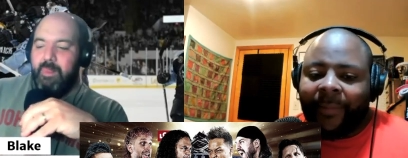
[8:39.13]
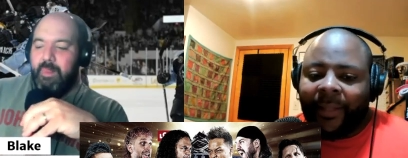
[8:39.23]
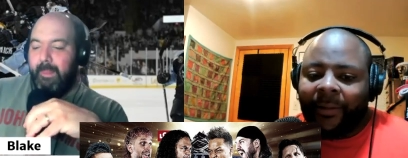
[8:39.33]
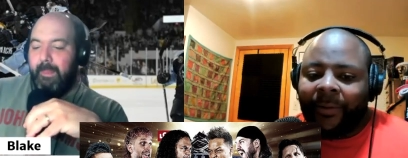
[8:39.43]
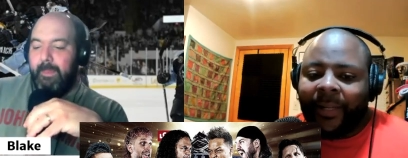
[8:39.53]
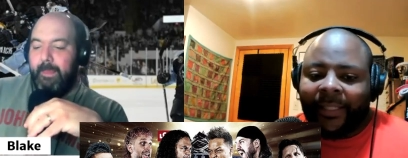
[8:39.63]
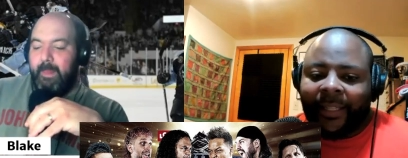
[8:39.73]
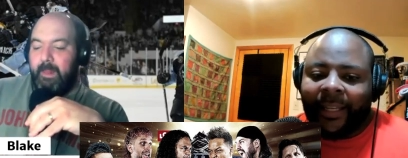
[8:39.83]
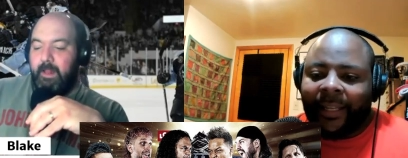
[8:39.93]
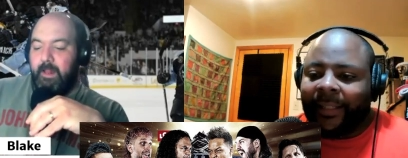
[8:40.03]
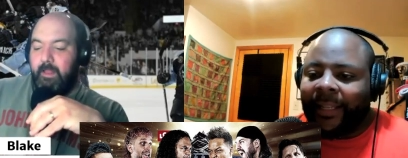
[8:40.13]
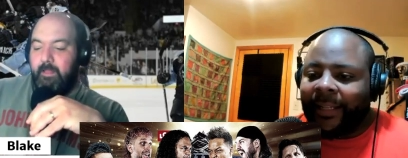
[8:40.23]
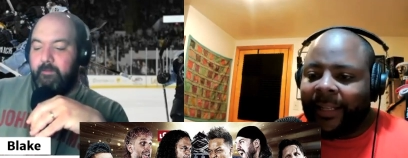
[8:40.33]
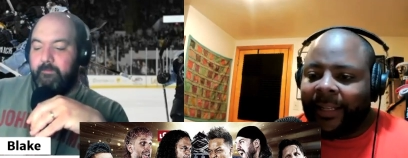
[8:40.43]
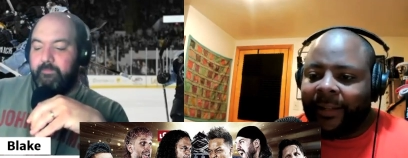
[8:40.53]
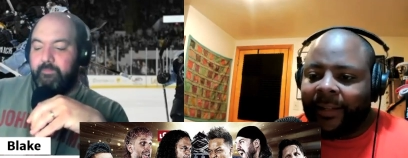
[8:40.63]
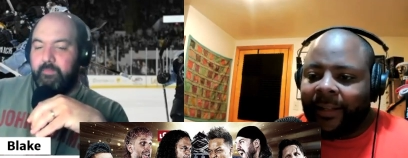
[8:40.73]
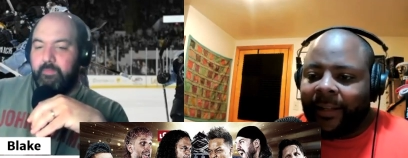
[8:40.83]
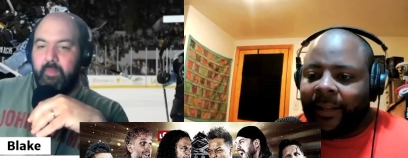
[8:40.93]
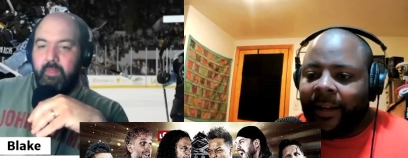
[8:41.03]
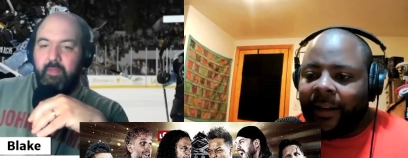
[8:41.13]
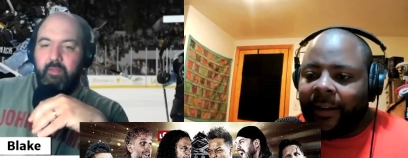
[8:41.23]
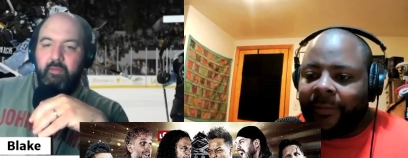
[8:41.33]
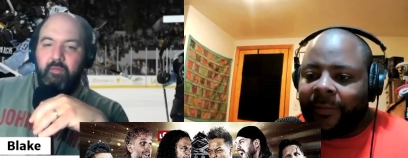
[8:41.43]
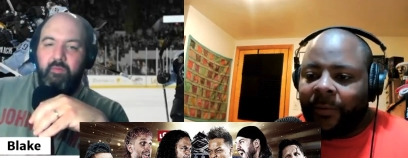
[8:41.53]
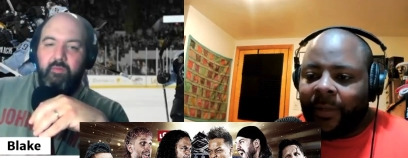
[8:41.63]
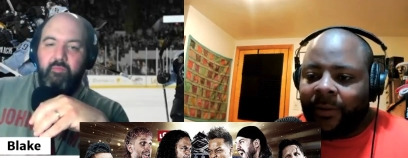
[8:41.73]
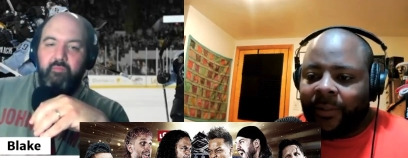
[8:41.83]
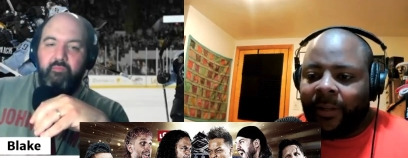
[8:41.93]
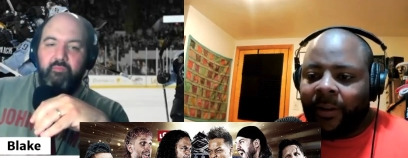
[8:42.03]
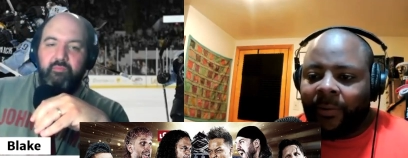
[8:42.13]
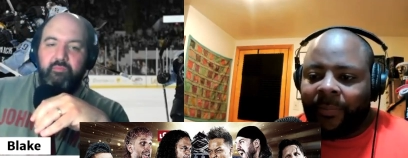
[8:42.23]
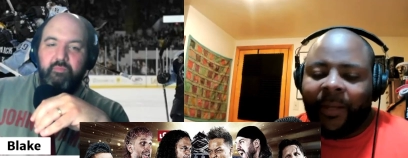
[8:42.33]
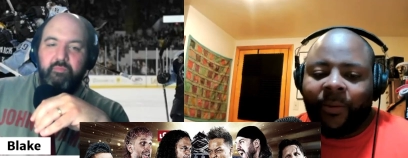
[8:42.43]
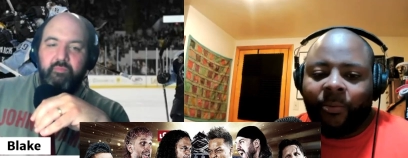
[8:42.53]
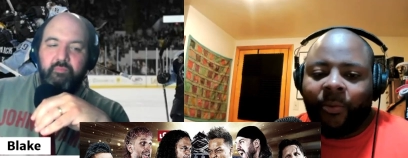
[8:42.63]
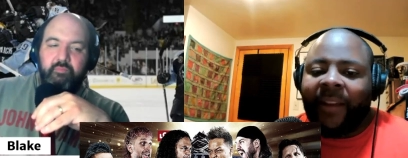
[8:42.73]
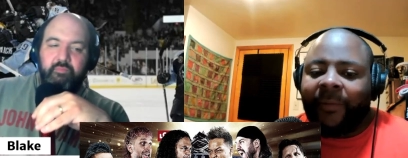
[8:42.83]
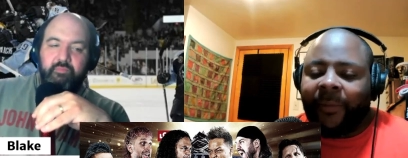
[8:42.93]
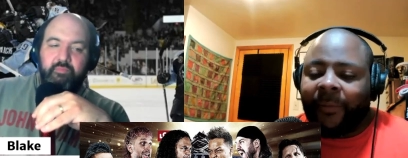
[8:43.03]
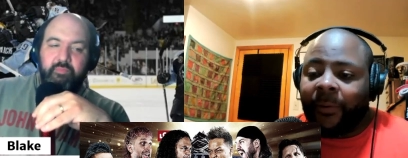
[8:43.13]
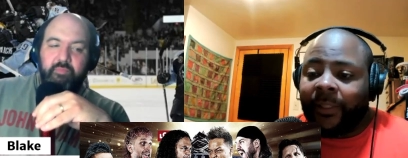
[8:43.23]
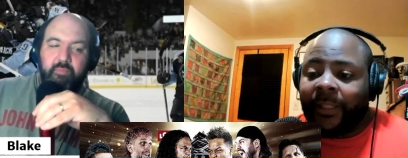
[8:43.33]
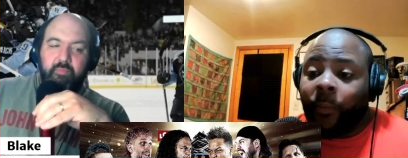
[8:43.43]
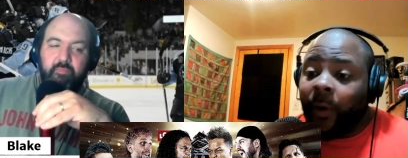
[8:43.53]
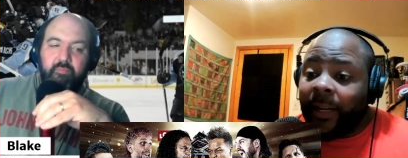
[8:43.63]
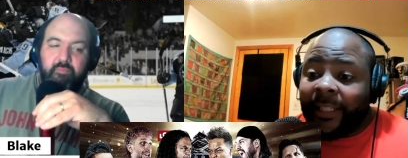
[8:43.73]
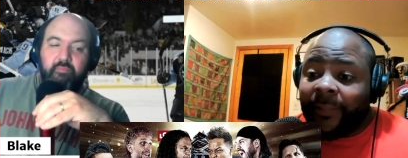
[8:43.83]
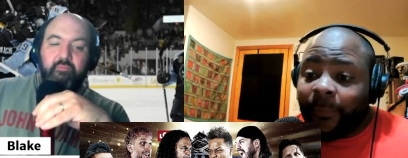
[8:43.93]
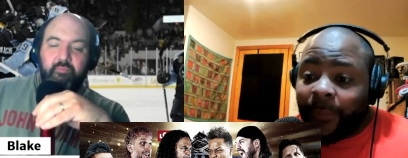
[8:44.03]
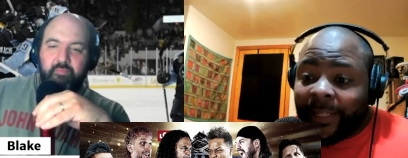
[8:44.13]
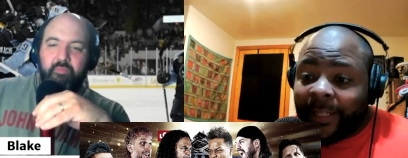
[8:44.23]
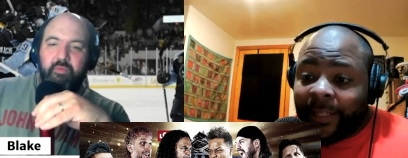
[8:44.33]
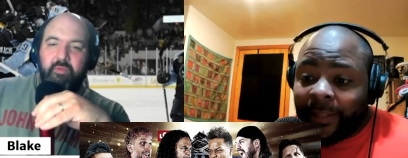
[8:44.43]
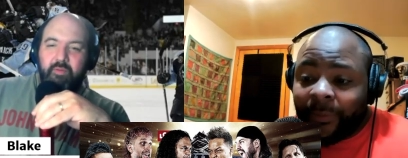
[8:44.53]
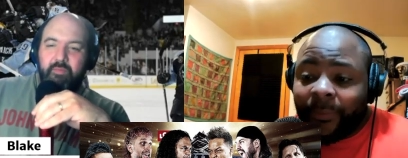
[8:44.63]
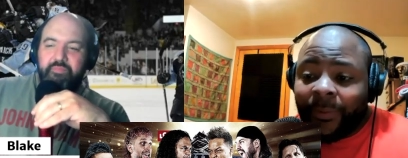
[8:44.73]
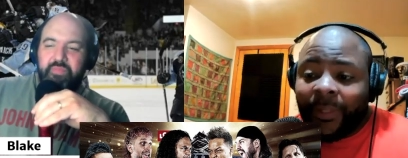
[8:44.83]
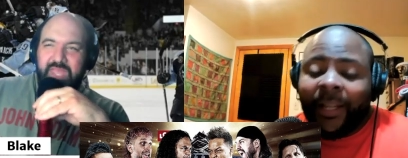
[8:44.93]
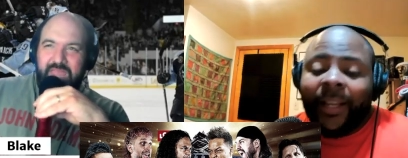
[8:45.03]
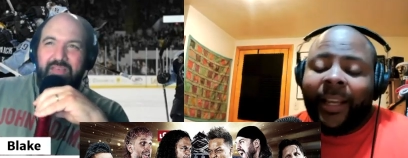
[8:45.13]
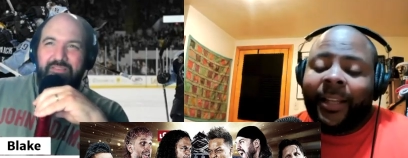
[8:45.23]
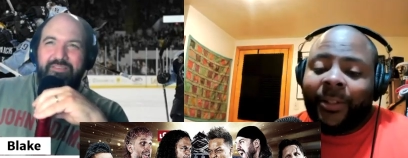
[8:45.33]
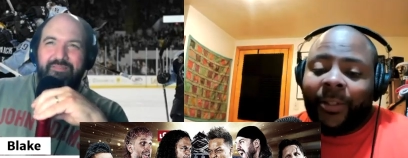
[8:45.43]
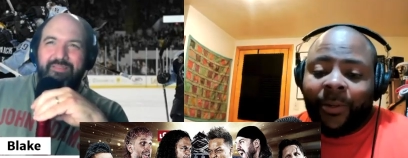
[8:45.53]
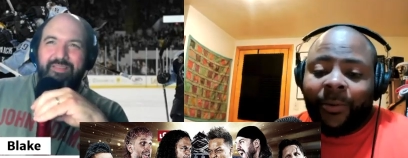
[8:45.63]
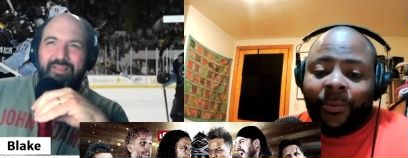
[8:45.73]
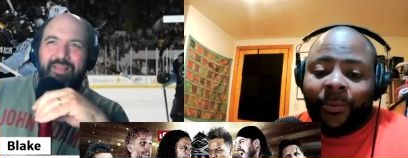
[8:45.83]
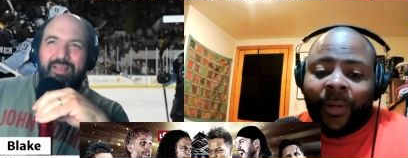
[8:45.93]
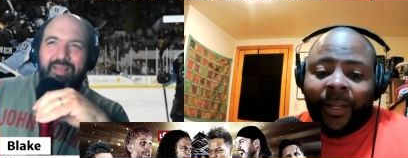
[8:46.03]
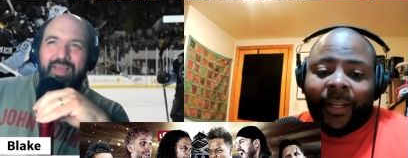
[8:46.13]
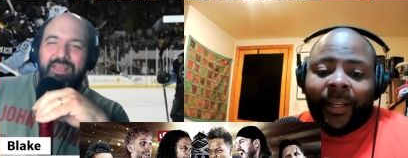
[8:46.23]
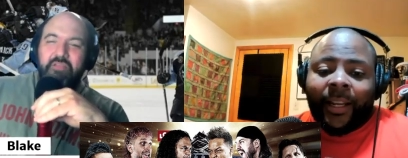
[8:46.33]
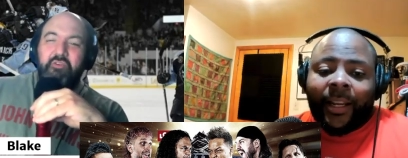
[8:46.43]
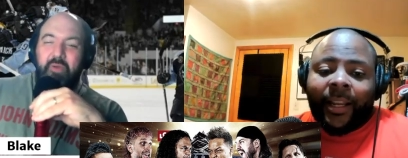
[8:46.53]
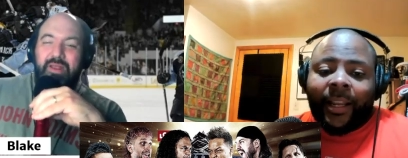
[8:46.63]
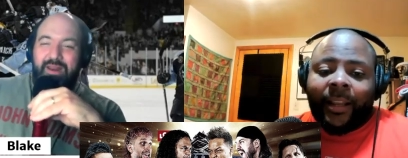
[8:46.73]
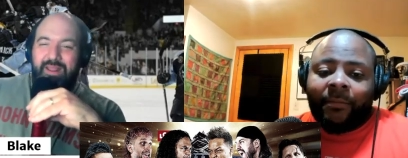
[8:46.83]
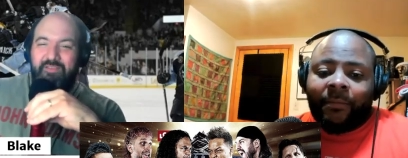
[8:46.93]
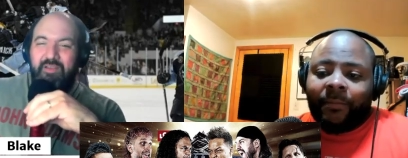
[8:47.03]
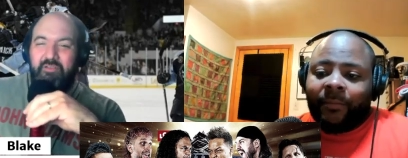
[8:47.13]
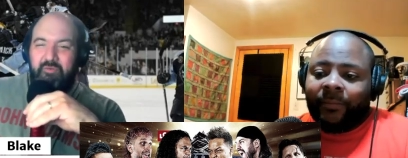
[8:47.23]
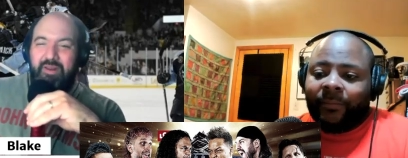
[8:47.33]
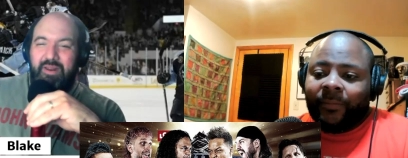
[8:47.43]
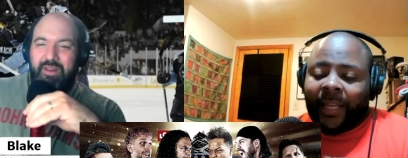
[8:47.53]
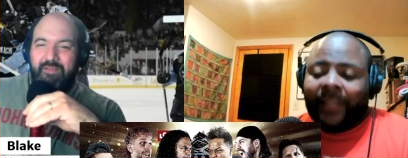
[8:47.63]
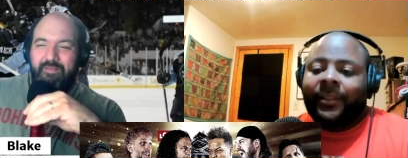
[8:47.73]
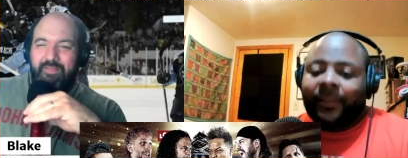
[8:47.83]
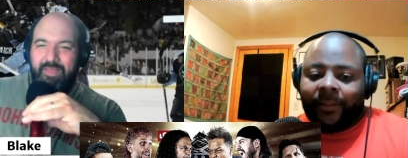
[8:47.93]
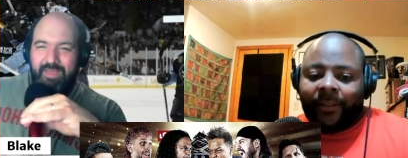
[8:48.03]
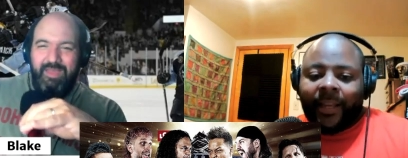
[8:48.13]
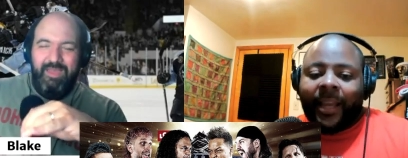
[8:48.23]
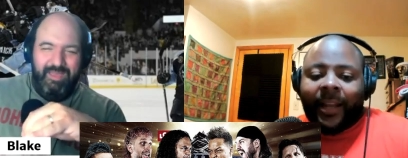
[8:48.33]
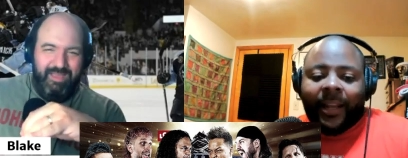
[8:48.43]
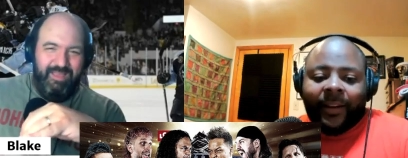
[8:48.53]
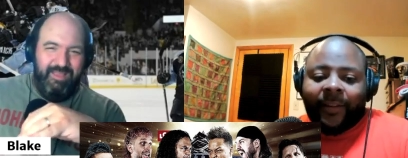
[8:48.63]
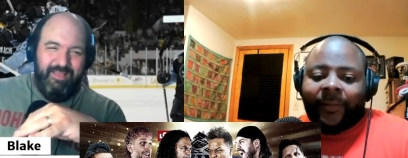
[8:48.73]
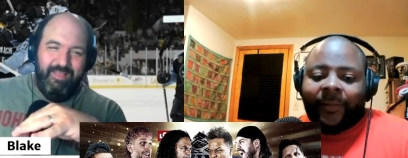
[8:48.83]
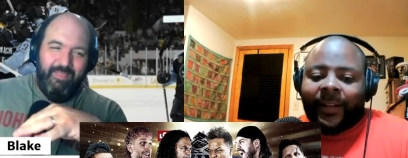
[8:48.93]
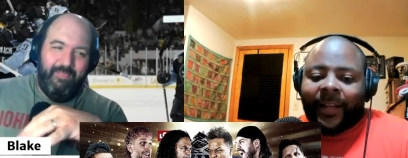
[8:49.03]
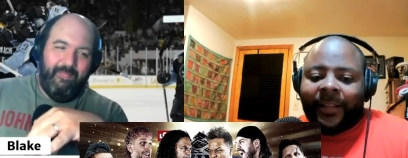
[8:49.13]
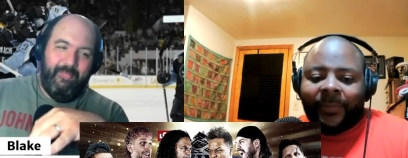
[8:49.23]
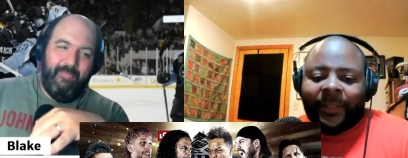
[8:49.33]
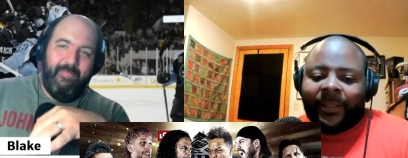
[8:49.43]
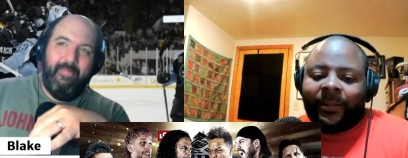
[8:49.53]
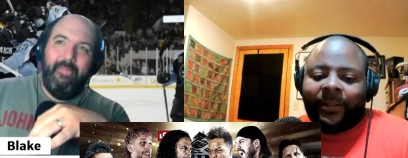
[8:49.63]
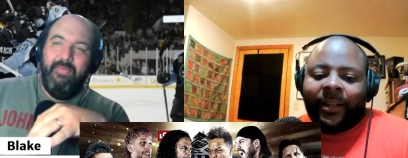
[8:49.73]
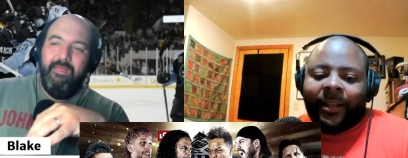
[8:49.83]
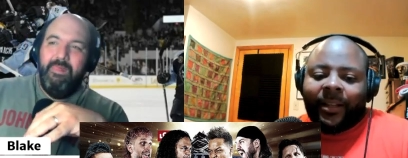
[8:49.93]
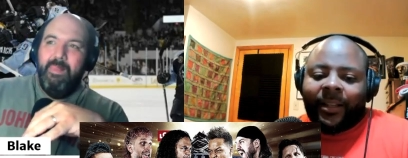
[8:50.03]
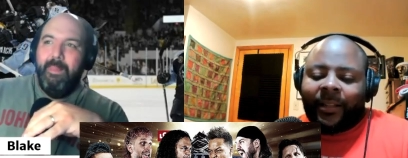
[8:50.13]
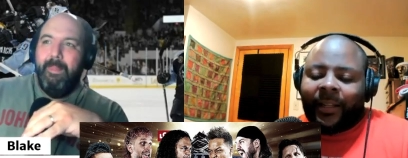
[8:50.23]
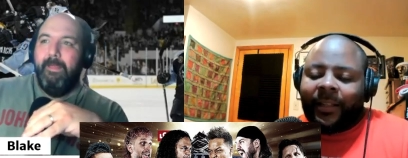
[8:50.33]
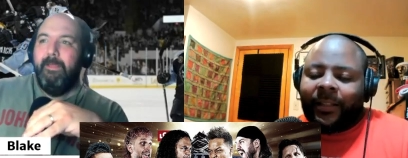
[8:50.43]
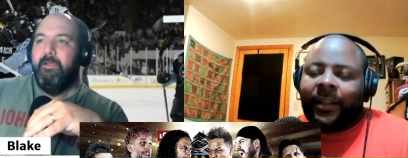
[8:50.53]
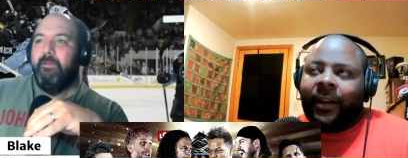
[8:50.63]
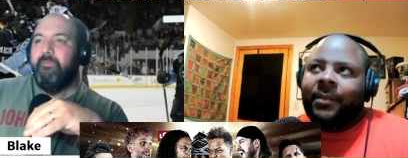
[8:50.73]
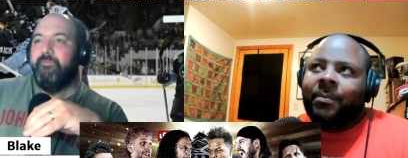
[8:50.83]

Speaker 1: in the U.S. again, like they did uh, a few years ago, would be great for folks to see. One, he's freaking huge,
Speaker 2: Yeah. and two, He's underrated. He's very underrated. Yes. and
Speaker 1: and and Phantasma's he's he's done